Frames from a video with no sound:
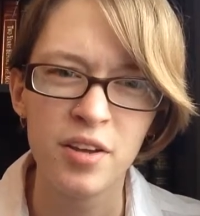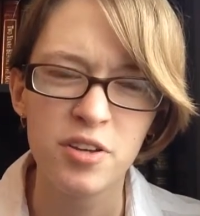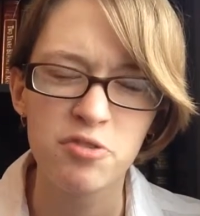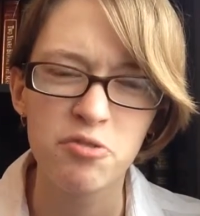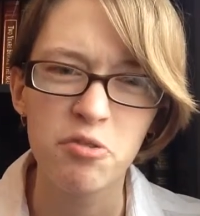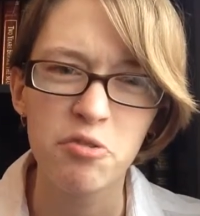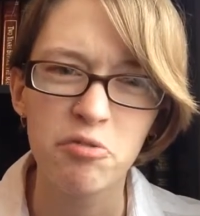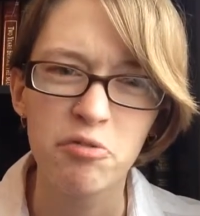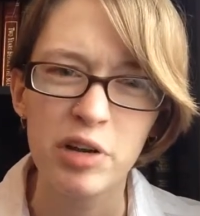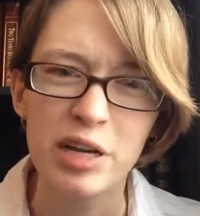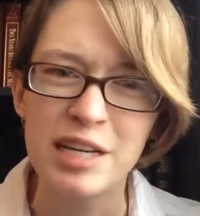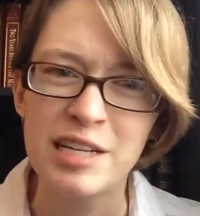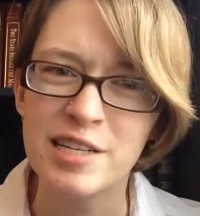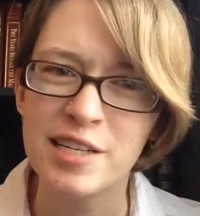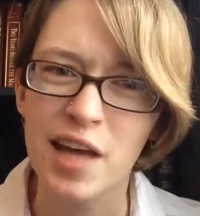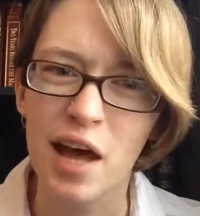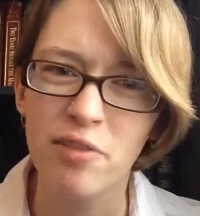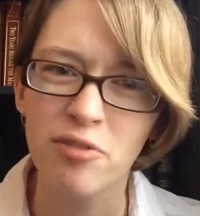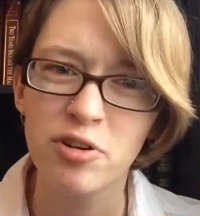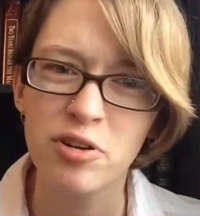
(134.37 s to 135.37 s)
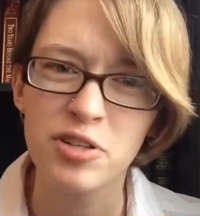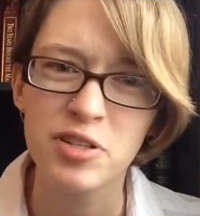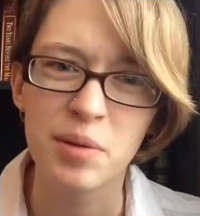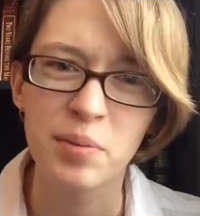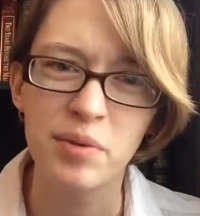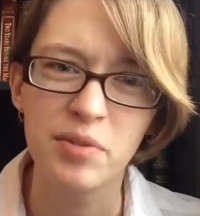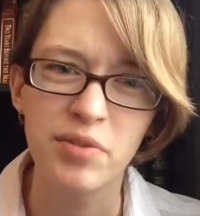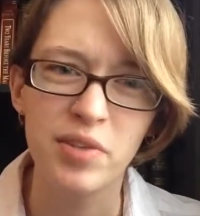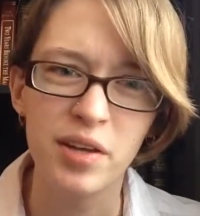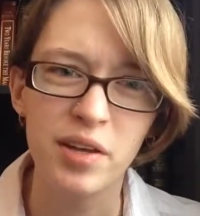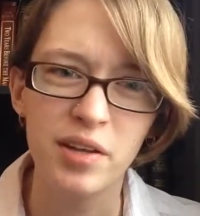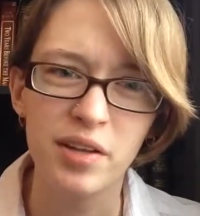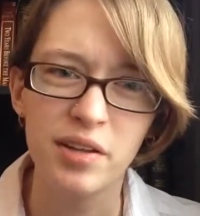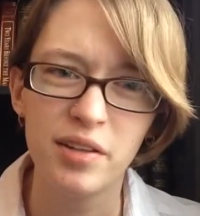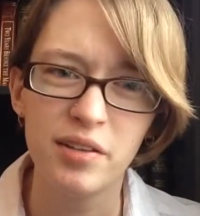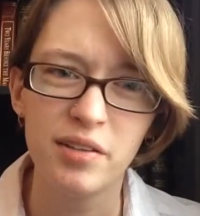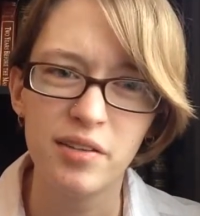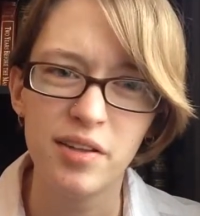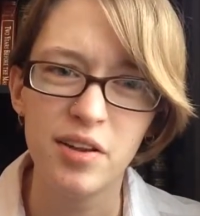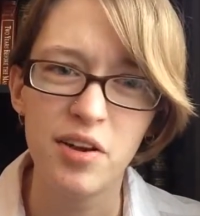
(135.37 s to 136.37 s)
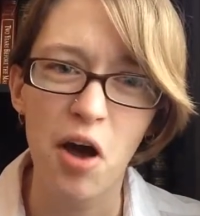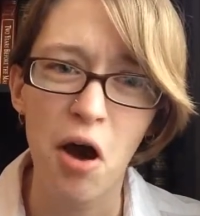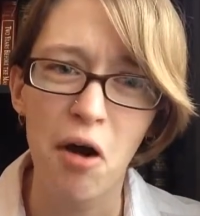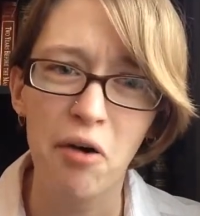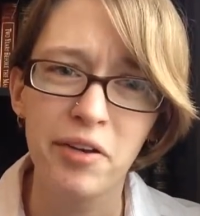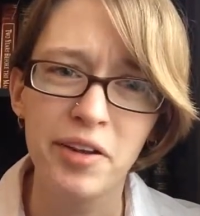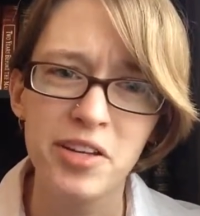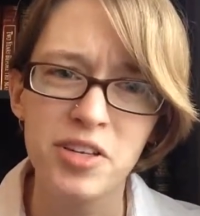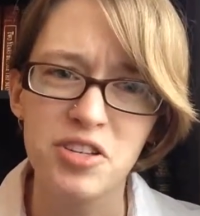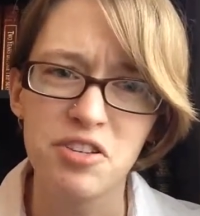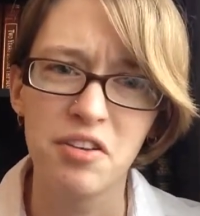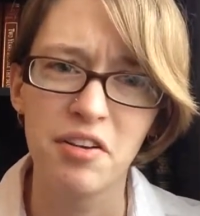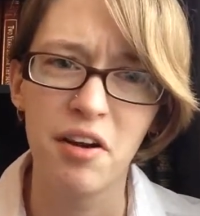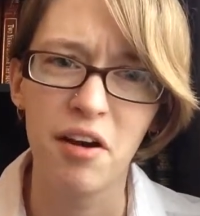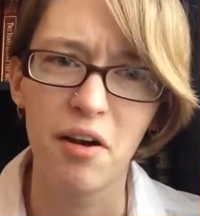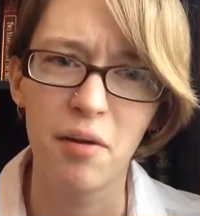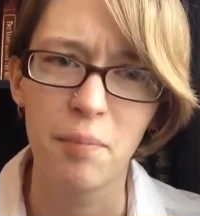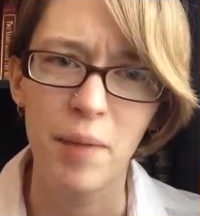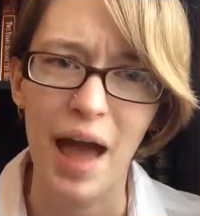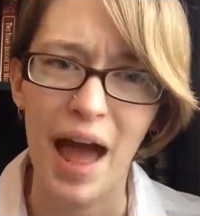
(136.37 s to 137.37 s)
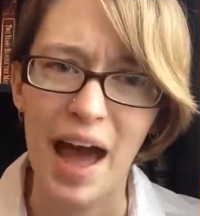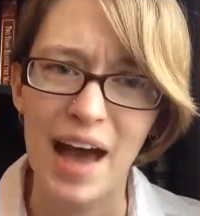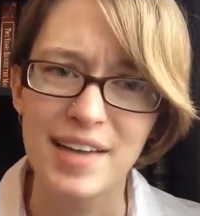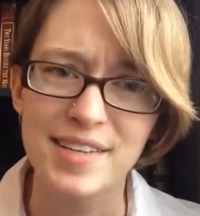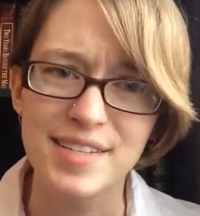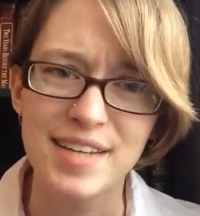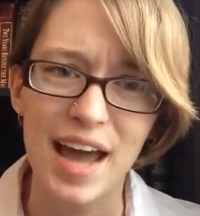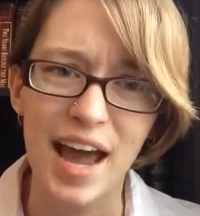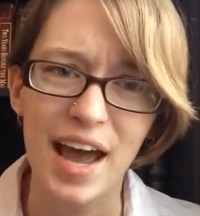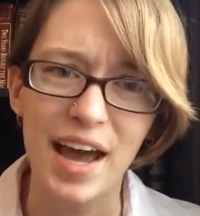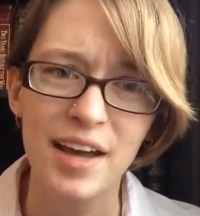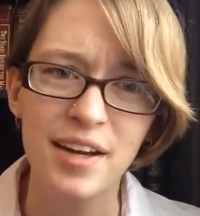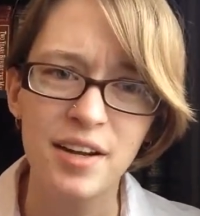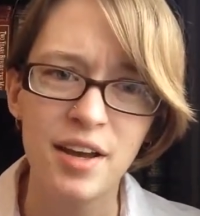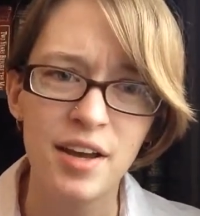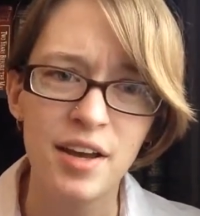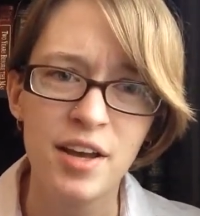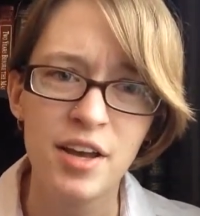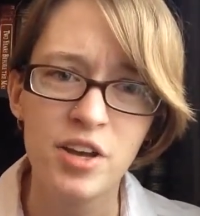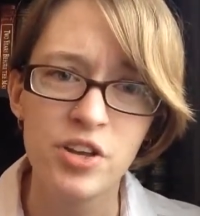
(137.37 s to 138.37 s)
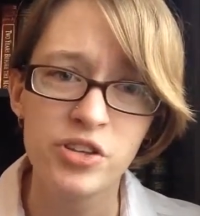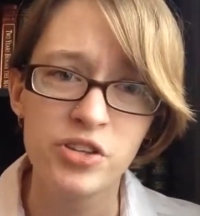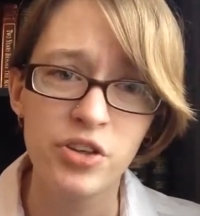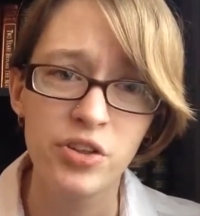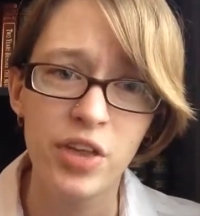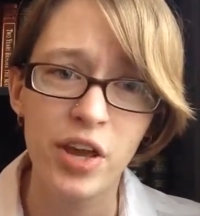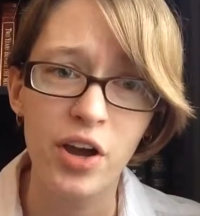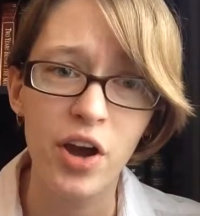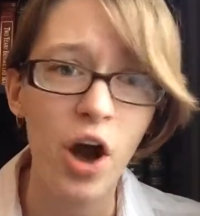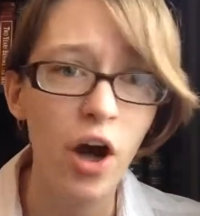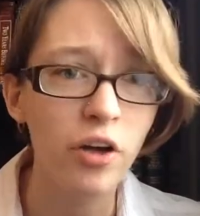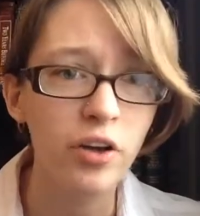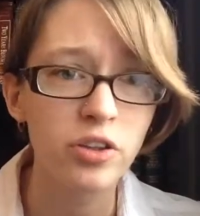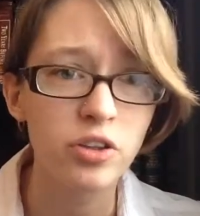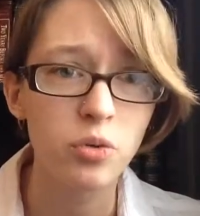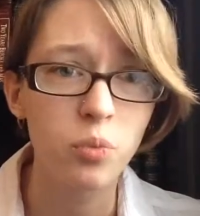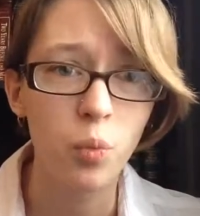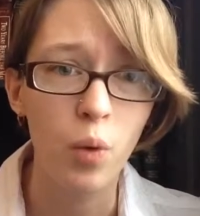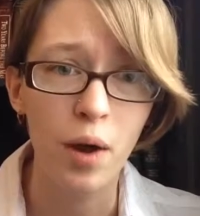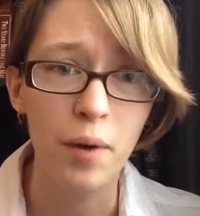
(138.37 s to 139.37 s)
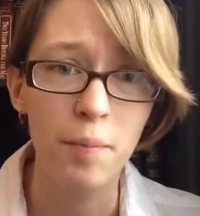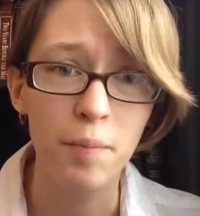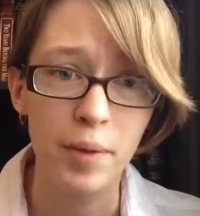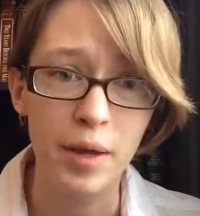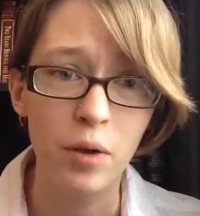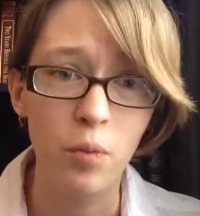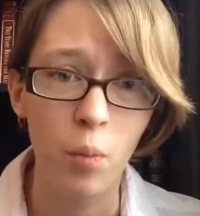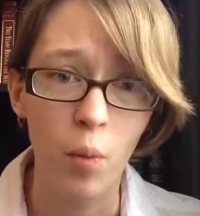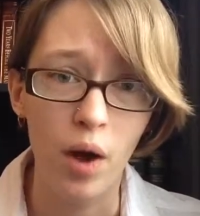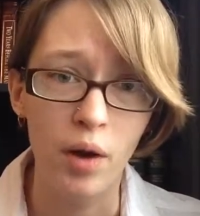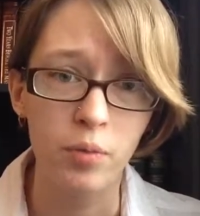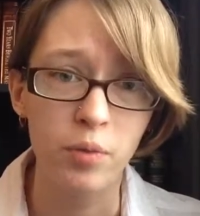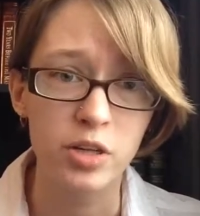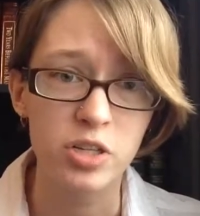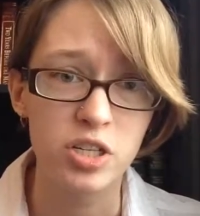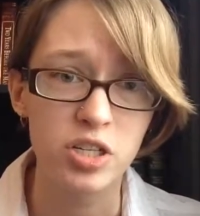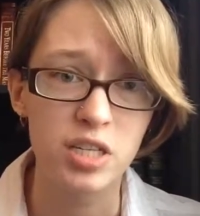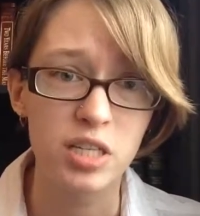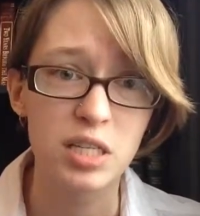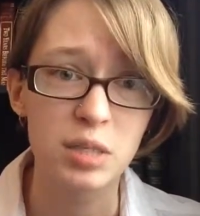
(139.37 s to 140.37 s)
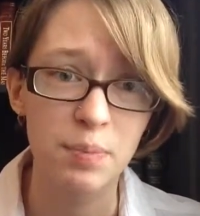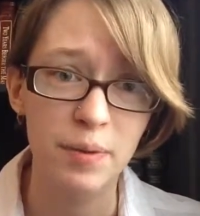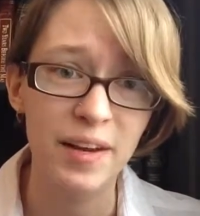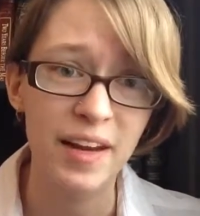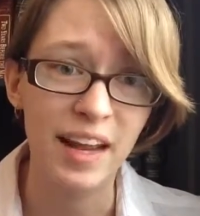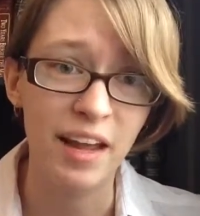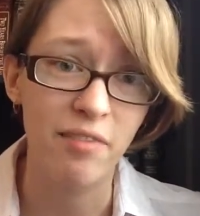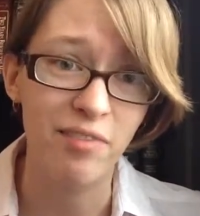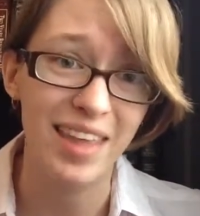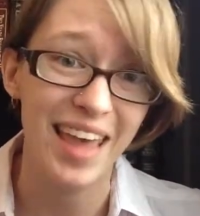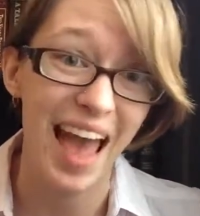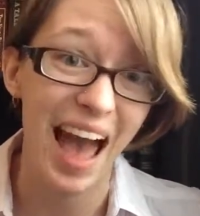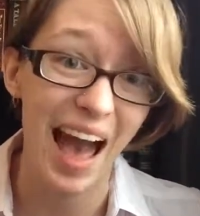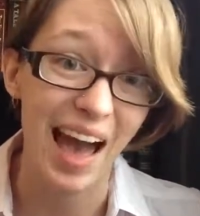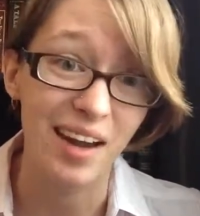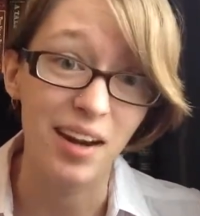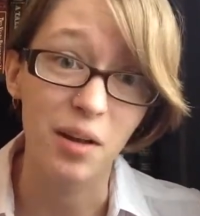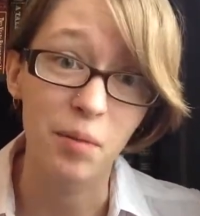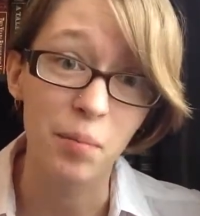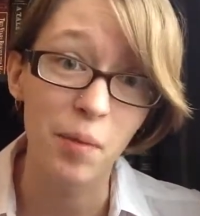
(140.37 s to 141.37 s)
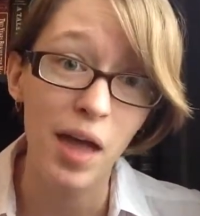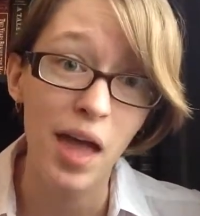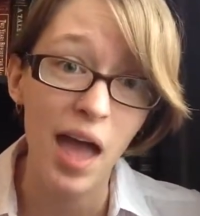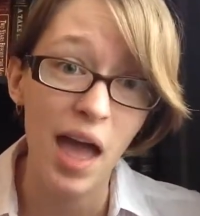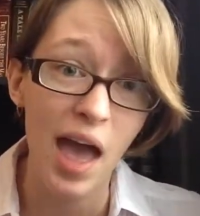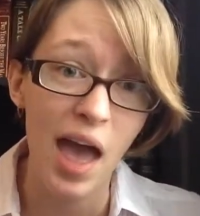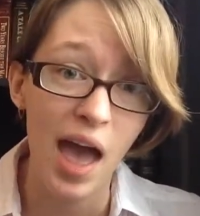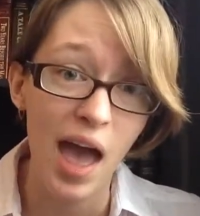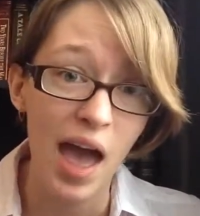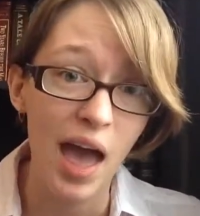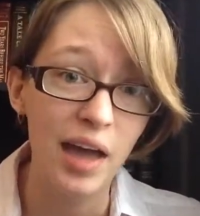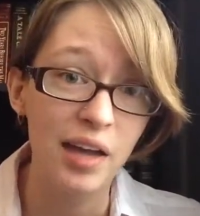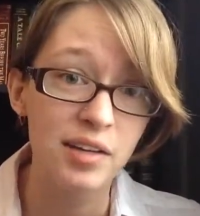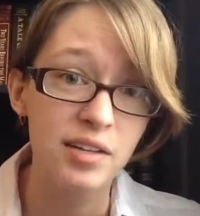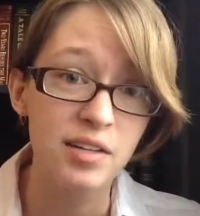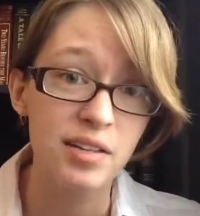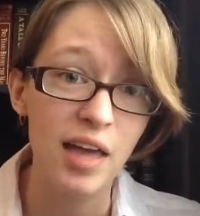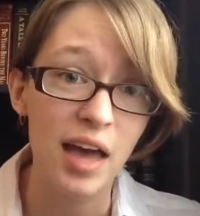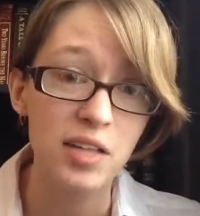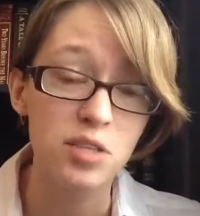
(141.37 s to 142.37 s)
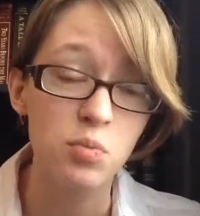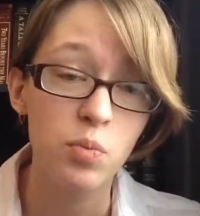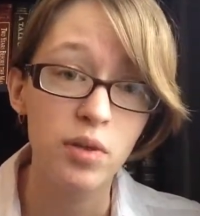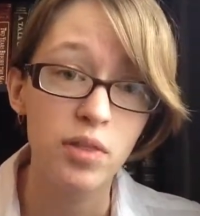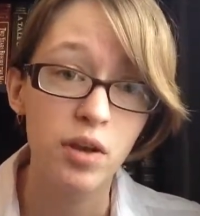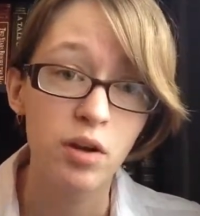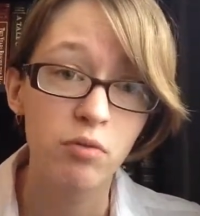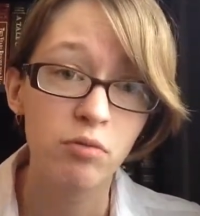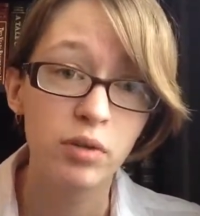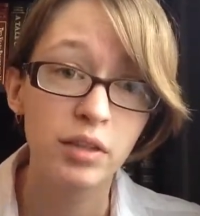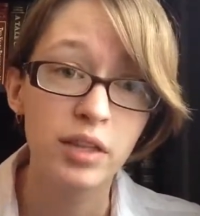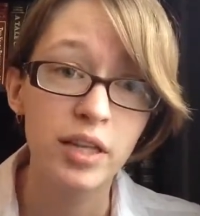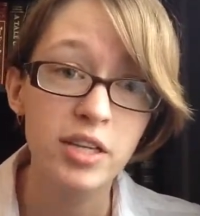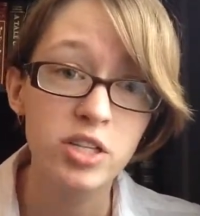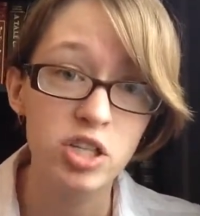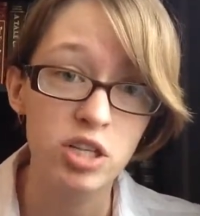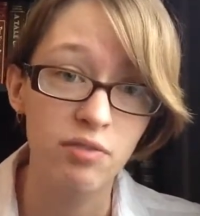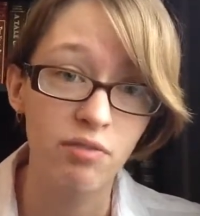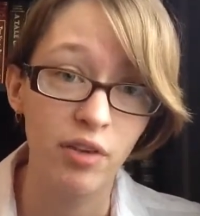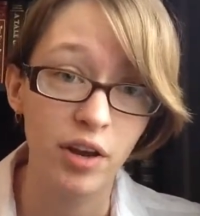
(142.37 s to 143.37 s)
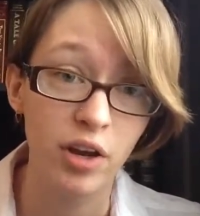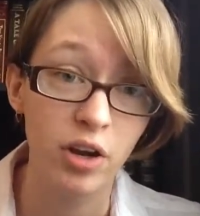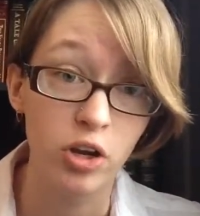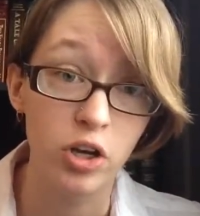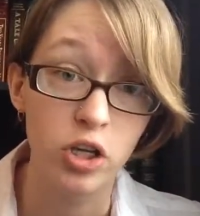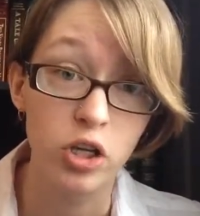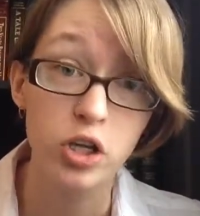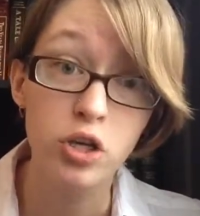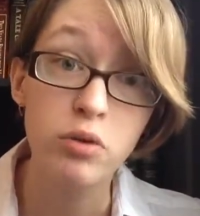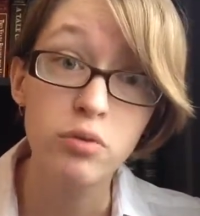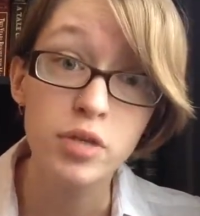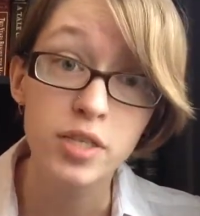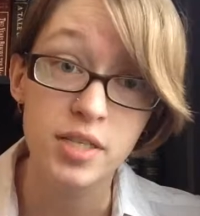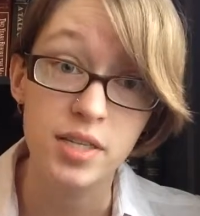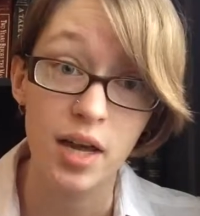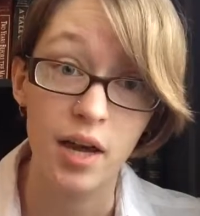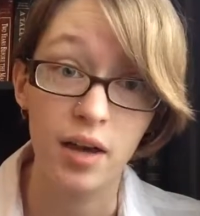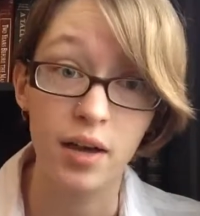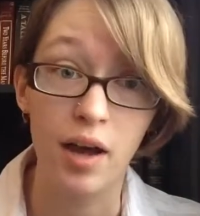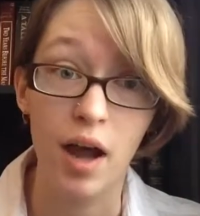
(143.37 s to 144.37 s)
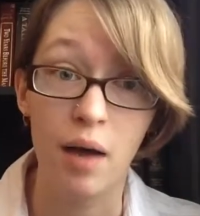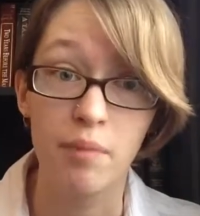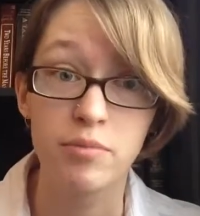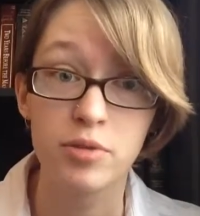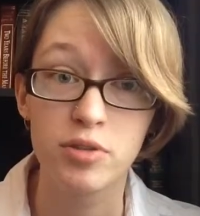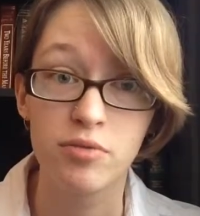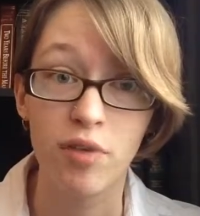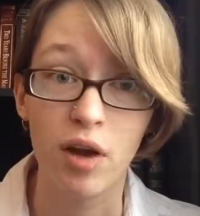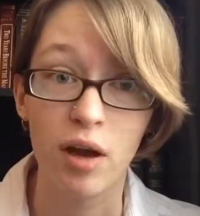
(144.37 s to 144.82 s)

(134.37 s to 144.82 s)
sort of rediscover some of the knowledge that our past had. So they call it the One Big One, which is the splitting of the atom. And that's where their religious figure, USA, comes